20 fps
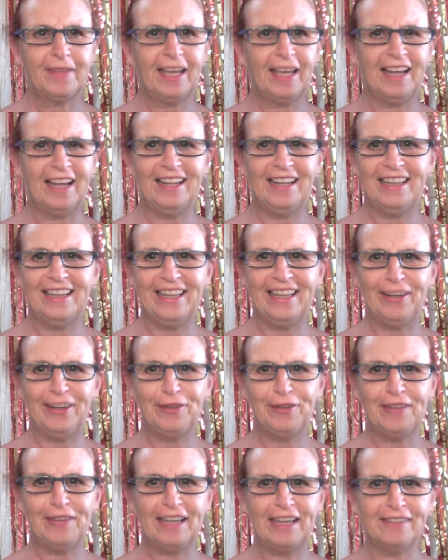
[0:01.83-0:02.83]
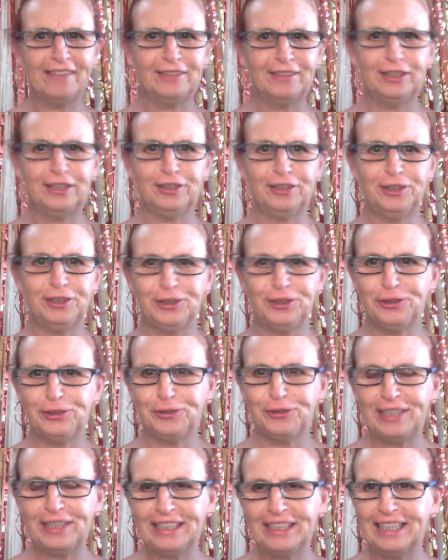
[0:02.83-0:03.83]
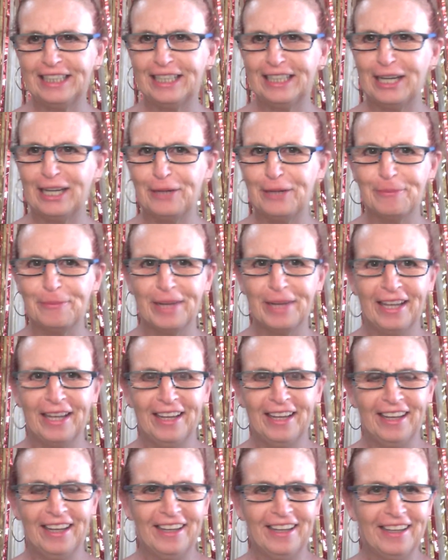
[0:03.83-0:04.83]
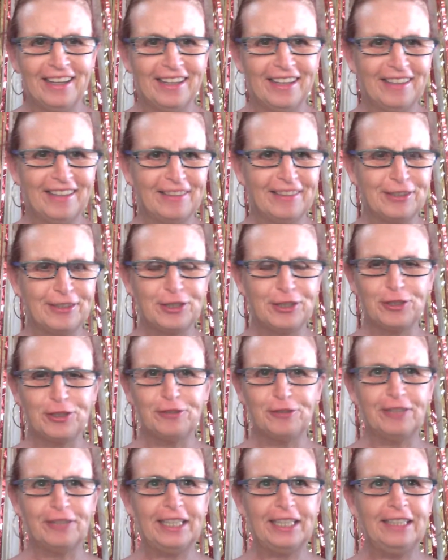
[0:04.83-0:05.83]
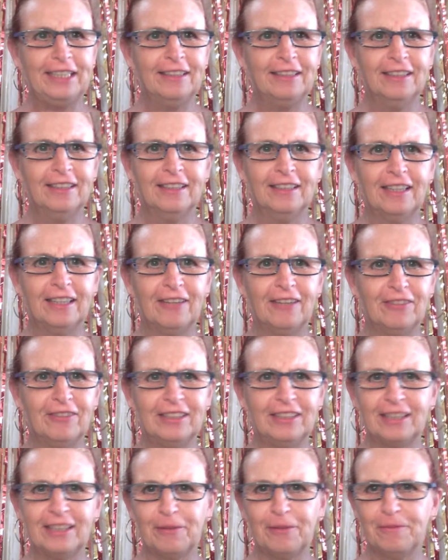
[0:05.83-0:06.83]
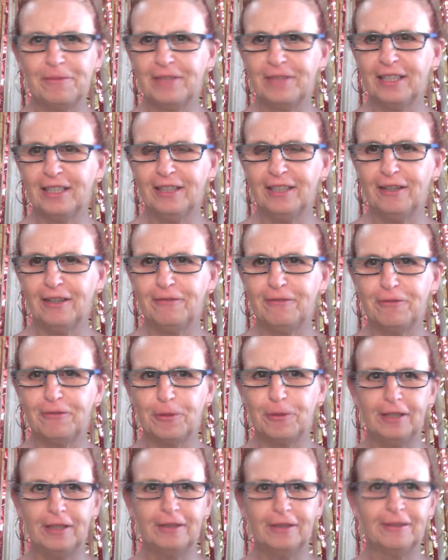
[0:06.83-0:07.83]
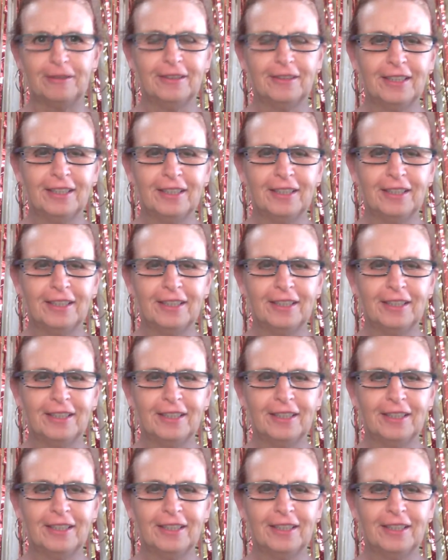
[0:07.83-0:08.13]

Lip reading: Hello there, just straightening up the screen. Haven't done the live for a while.